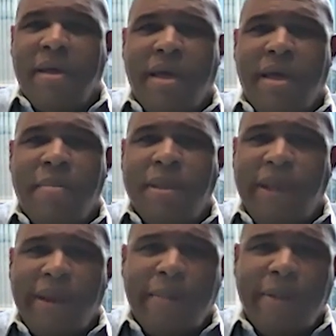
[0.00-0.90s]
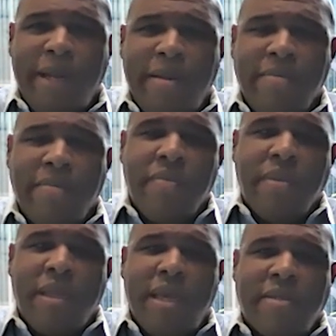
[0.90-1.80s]
Um, but the airplane
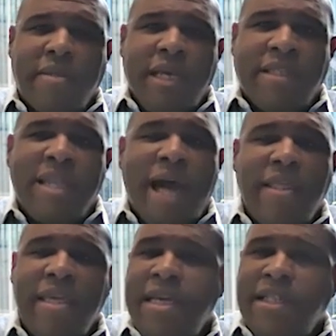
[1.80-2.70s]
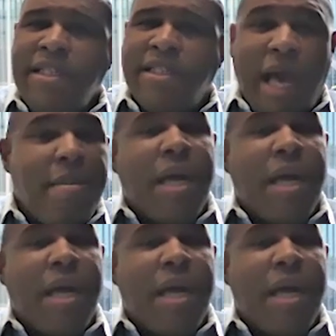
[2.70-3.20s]
it's it's not the easiest.